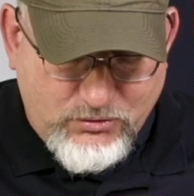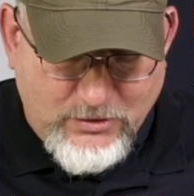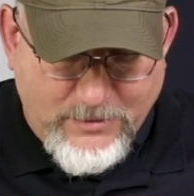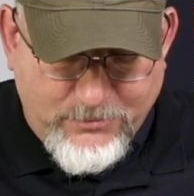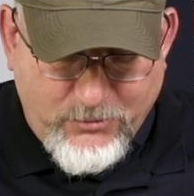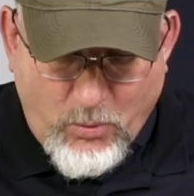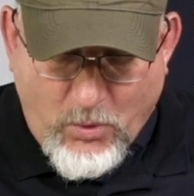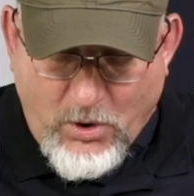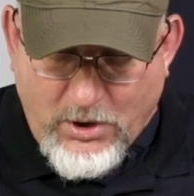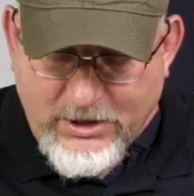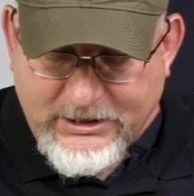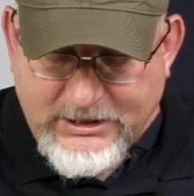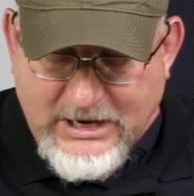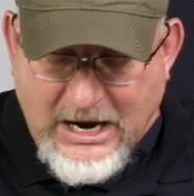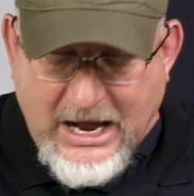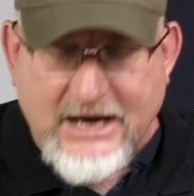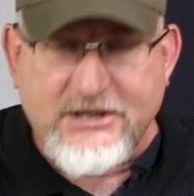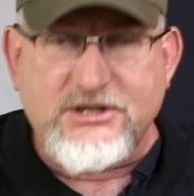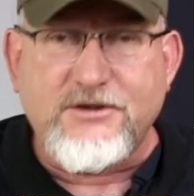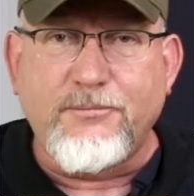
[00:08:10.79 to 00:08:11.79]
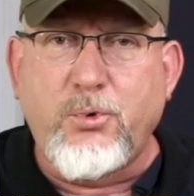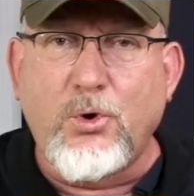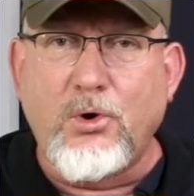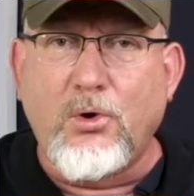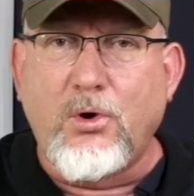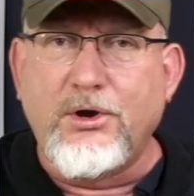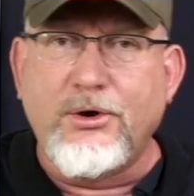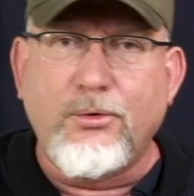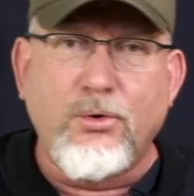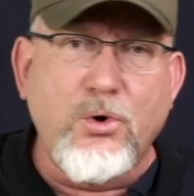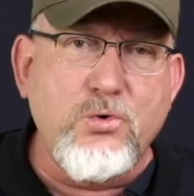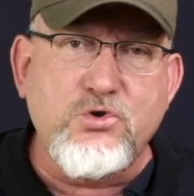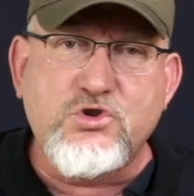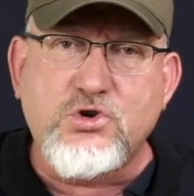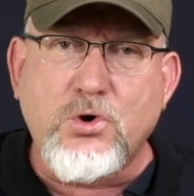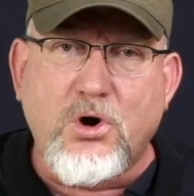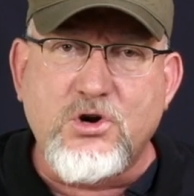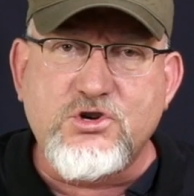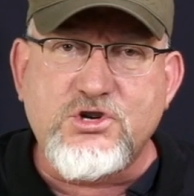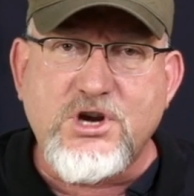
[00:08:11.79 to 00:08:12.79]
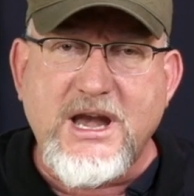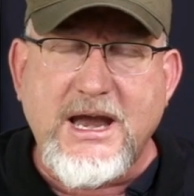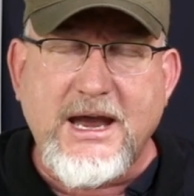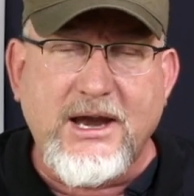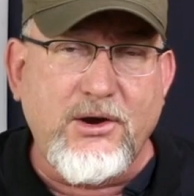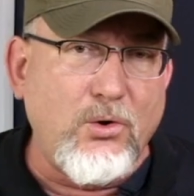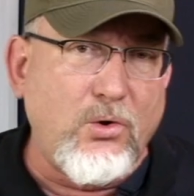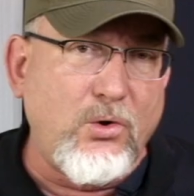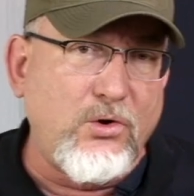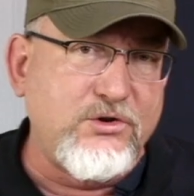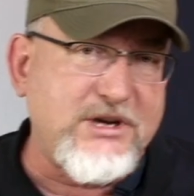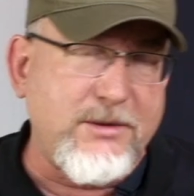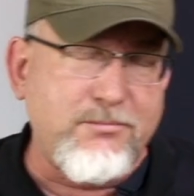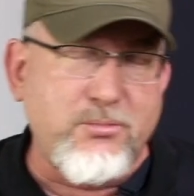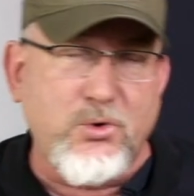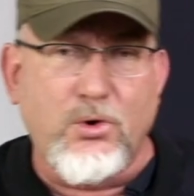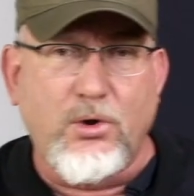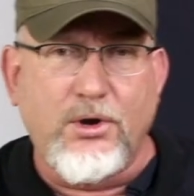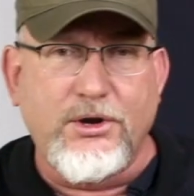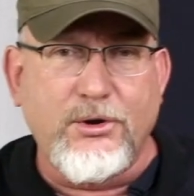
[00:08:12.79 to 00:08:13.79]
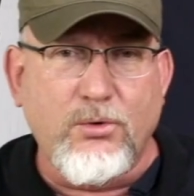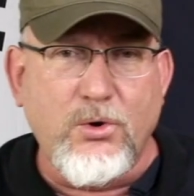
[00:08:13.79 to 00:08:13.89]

and guys have put on their own charging handles, they put on their own